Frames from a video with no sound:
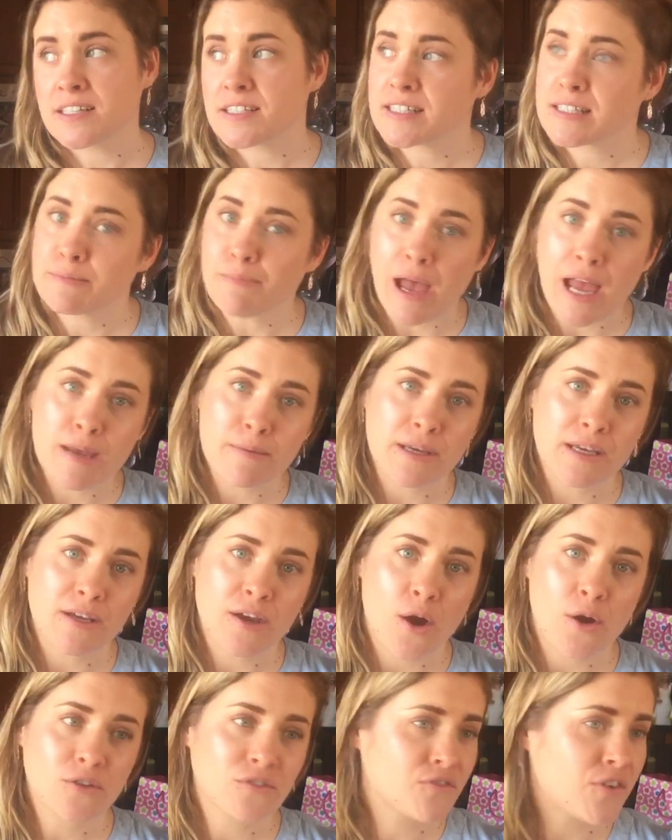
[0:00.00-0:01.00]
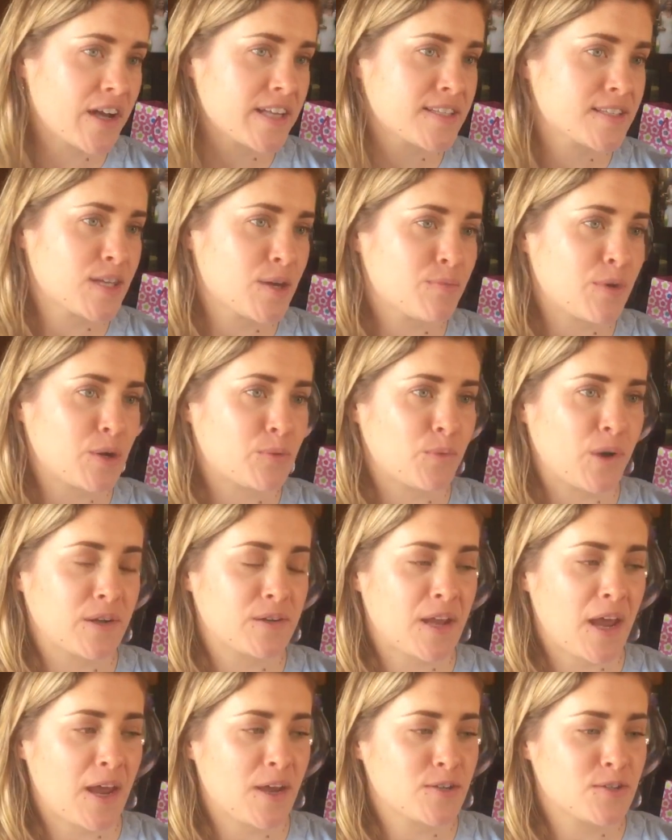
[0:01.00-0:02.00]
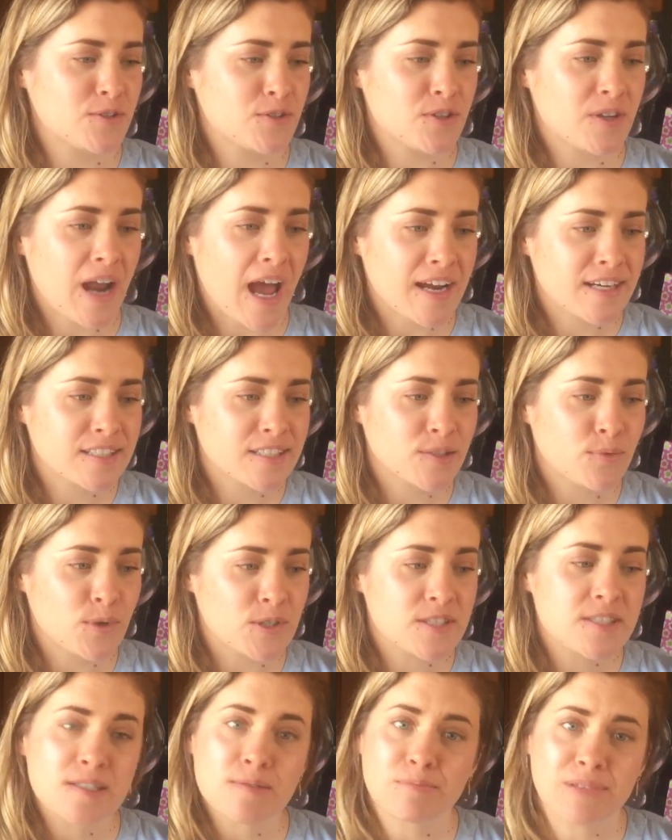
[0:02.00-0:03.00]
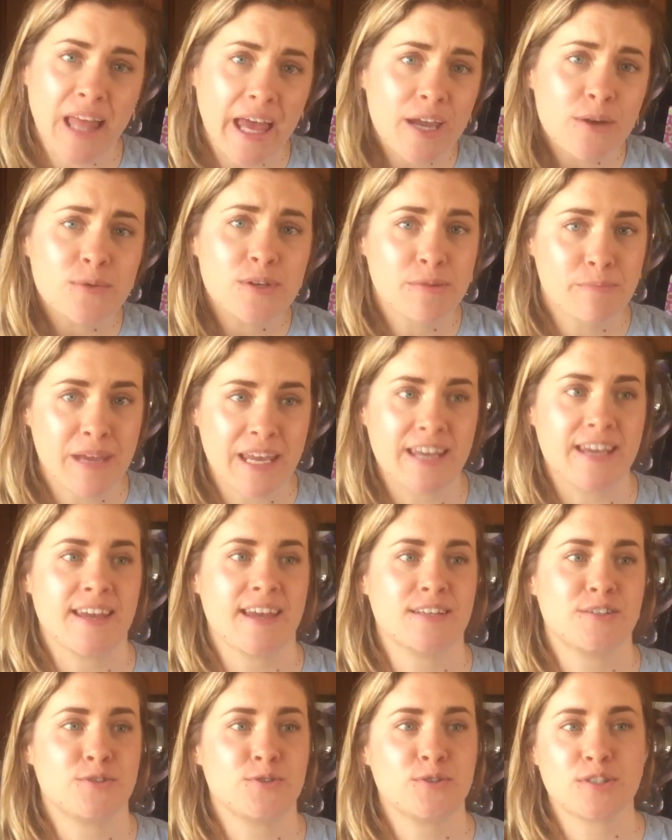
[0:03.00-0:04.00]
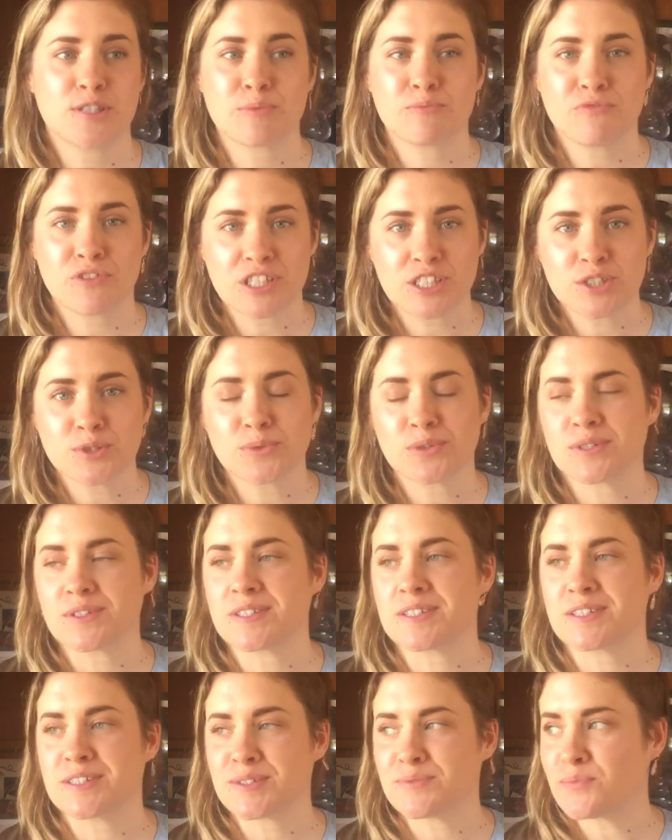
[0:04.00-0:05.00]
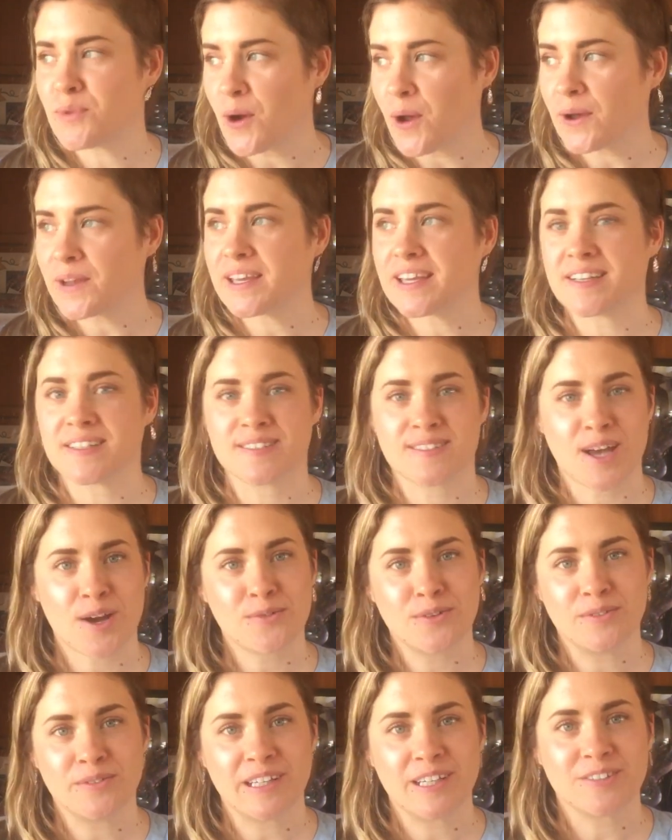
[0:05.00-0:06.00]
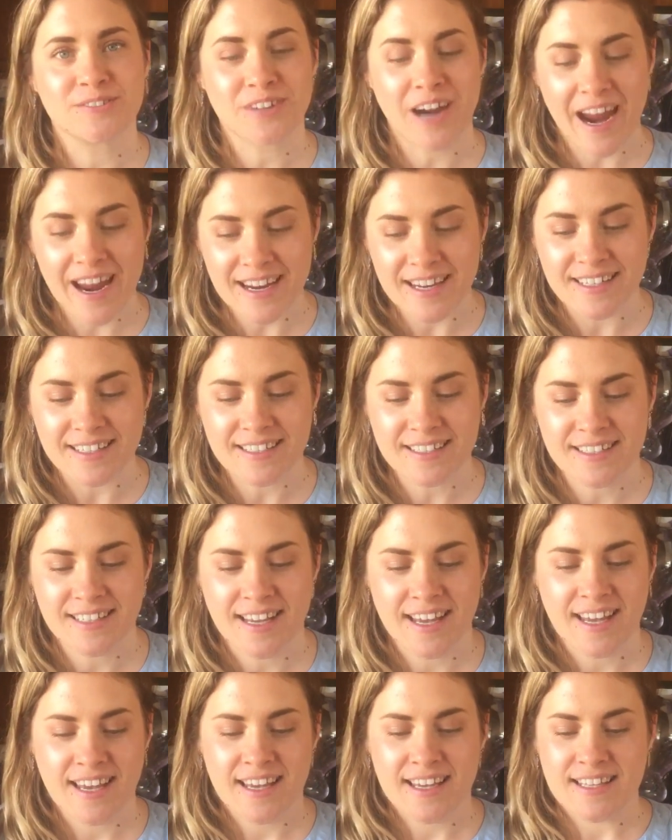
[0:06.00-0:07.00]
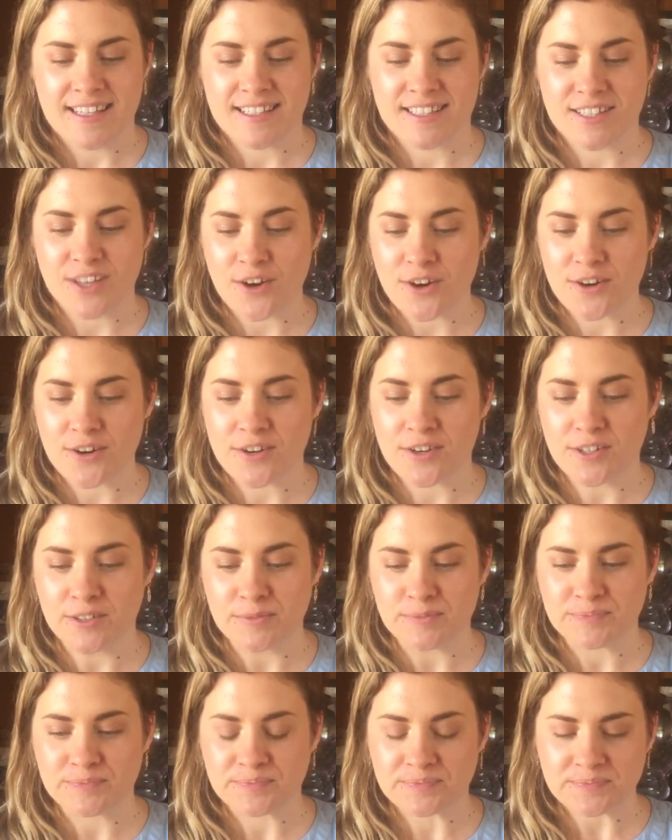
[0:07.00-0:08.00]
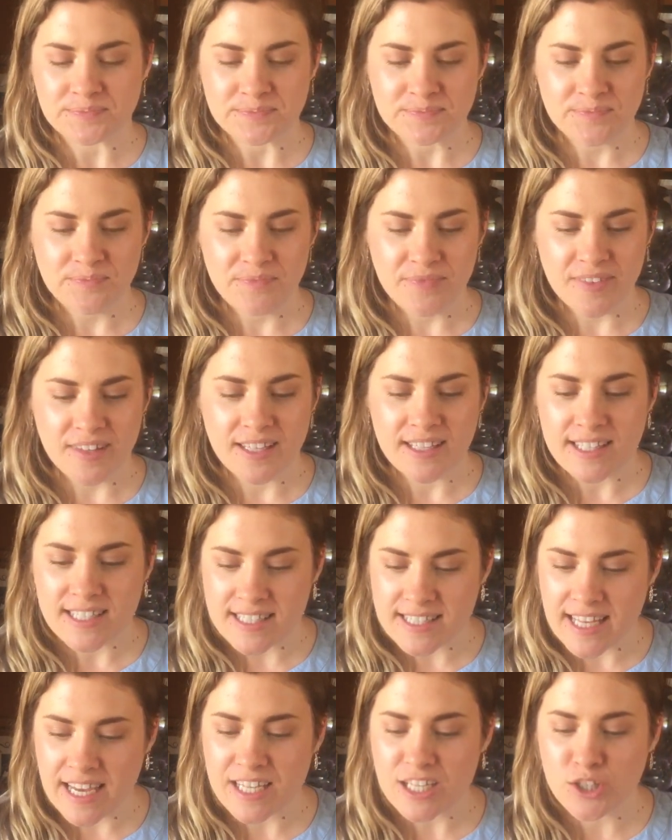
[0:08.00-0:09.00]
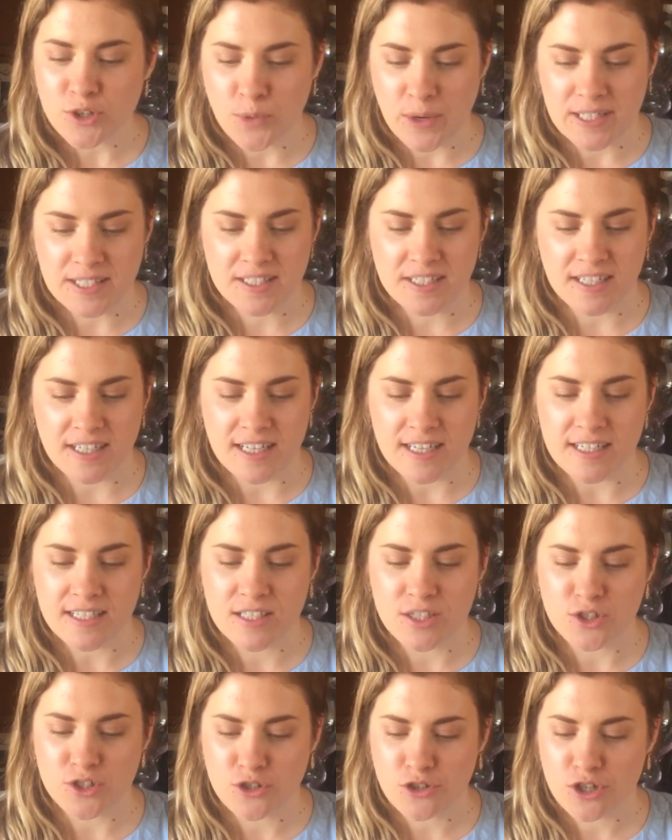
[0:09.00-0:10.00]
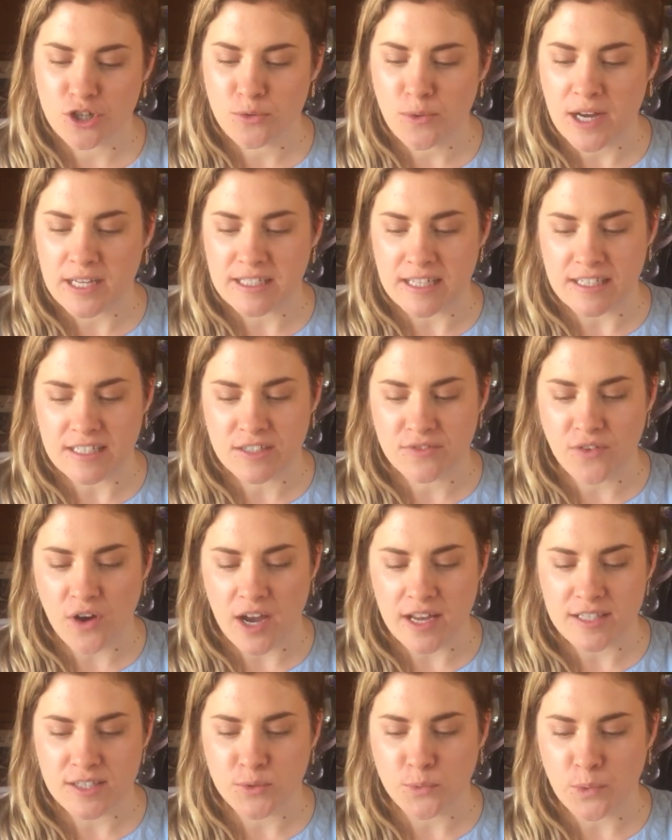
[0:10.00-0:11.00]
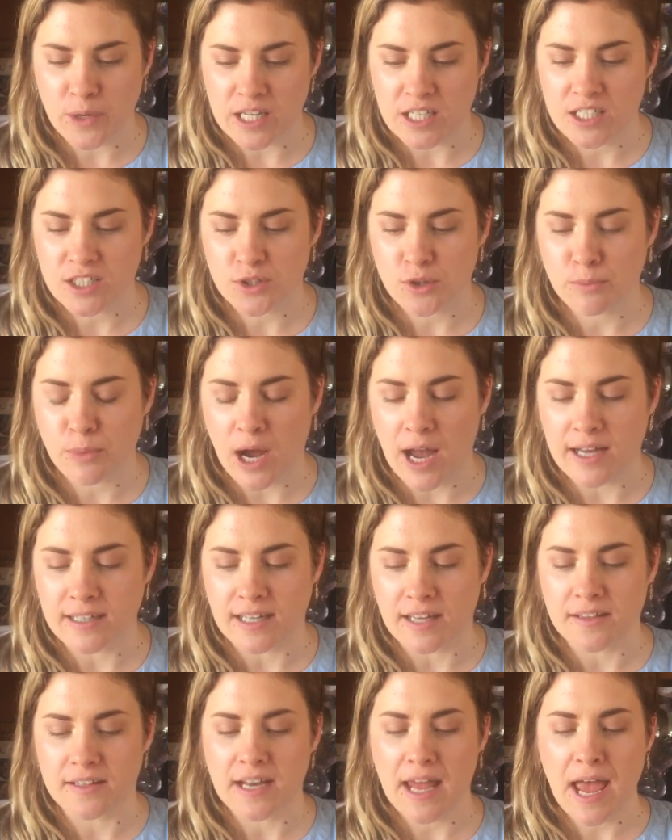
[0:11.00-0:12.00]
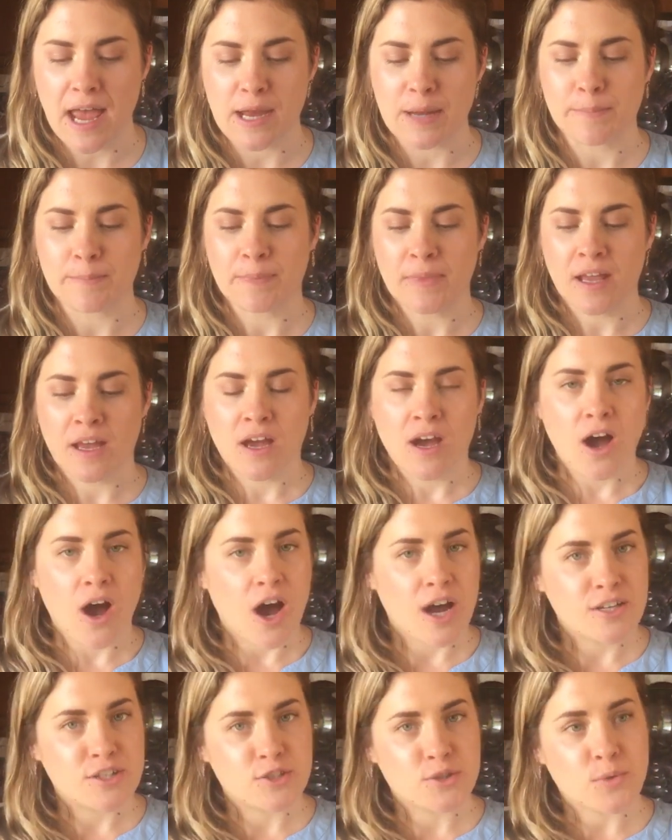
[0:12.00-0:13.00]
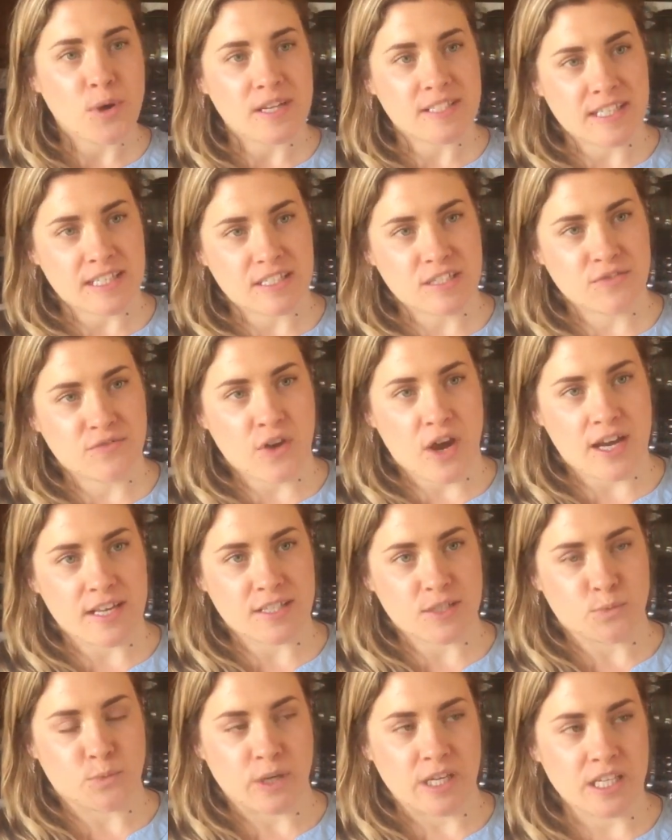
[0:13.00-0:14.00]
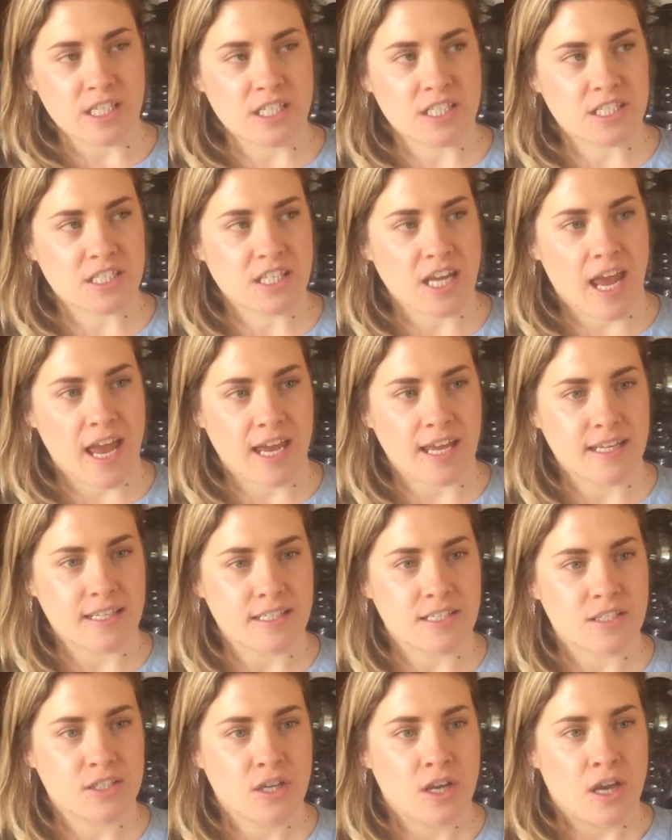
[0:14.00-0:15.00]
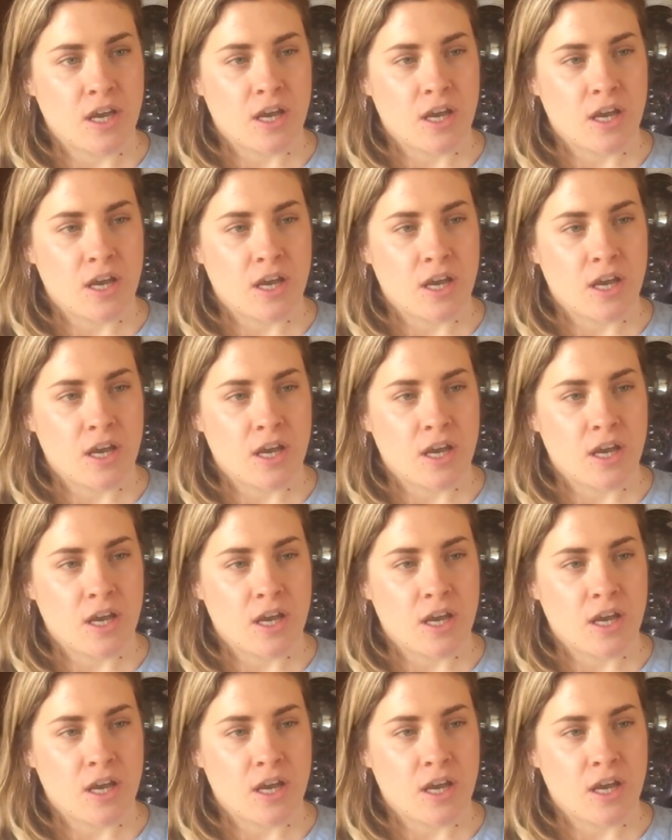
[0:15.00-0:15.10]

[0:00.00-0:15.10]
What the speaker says: just maybe, I'll find someone one day that actually wants to play with me and do some rituals and some workings. That would be great. So the second question is, do you identify as a witch or by another name? I do identify as a witch, and